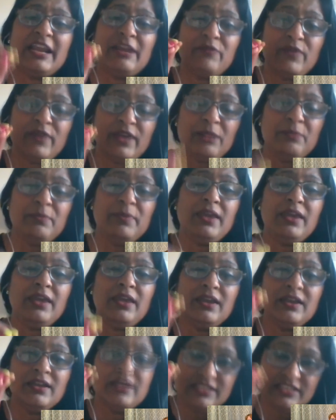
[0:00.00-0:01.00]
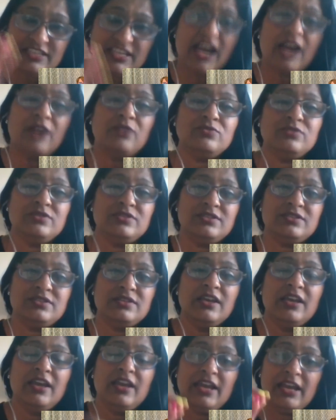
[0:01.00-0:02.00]
there will be downs.
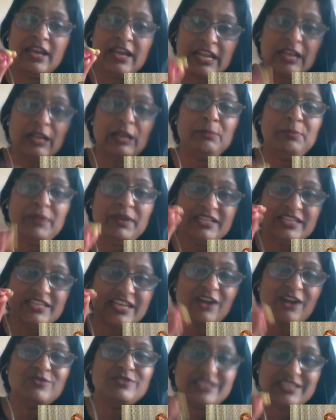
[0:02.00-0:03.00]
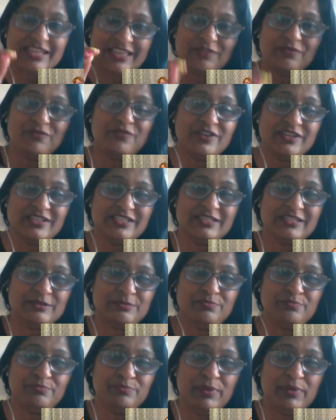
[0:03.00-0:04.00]
It will be downs at the first
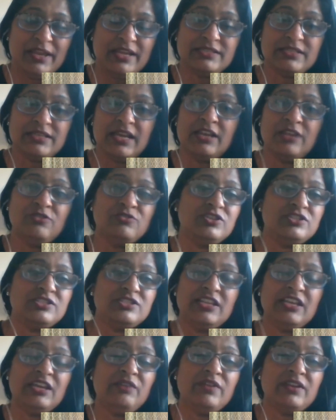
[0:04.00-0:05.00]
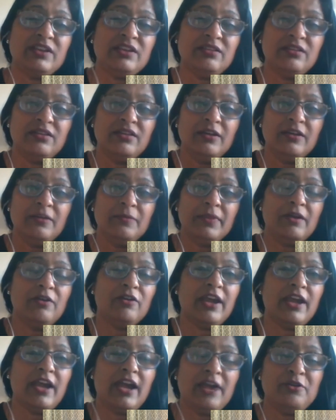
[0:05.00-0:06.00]
place, and you just leave it.
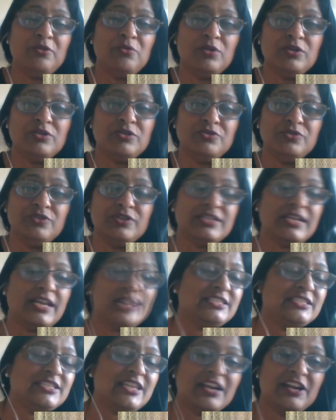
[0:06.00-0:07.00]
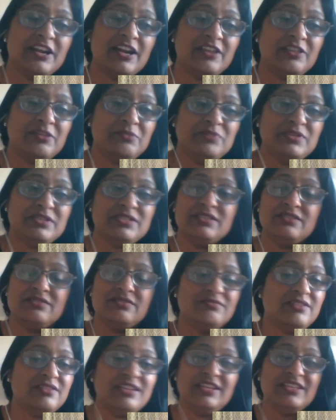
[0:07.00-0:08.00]
Okay, I don't want to do this. I'll start another business.
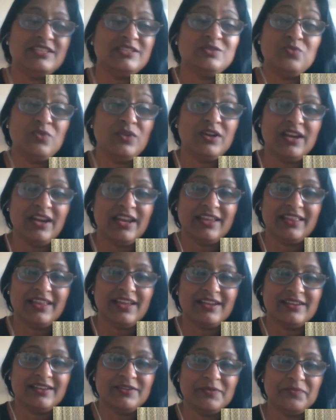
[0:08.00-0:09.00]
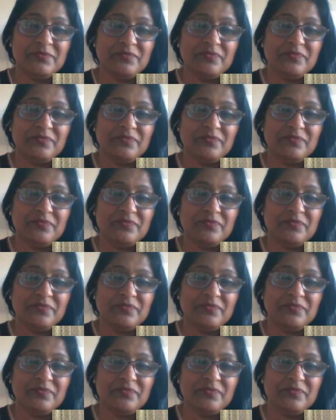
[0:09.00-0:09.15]
It doesn't work like that.